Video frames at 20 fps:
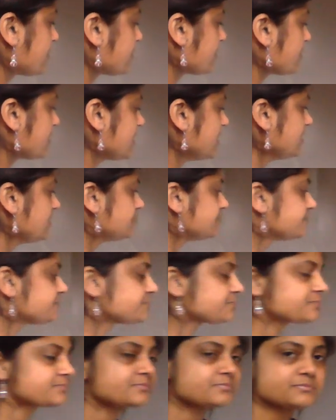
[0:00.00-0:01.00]
3.
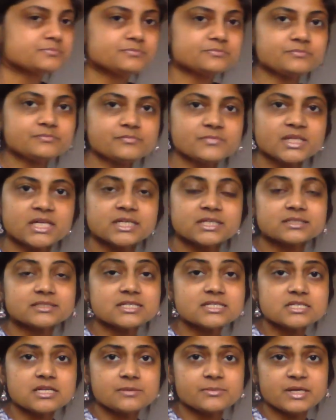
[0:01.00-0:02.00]

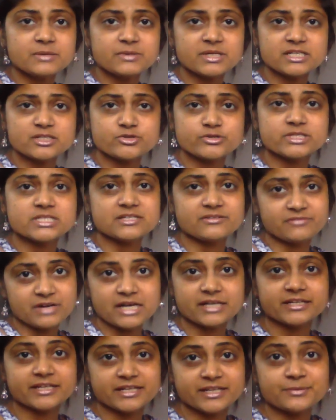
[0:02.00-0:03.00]
This time I'm actually
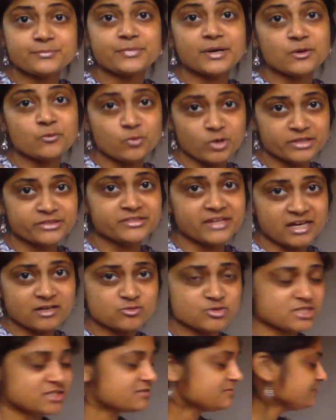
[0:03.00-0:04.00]
dividing it by
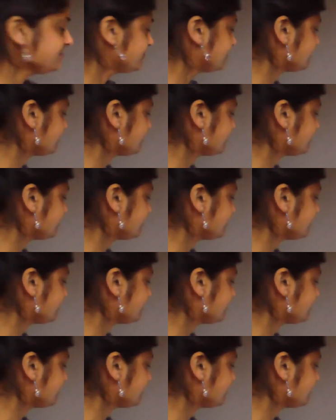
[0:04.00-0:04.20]
1,000.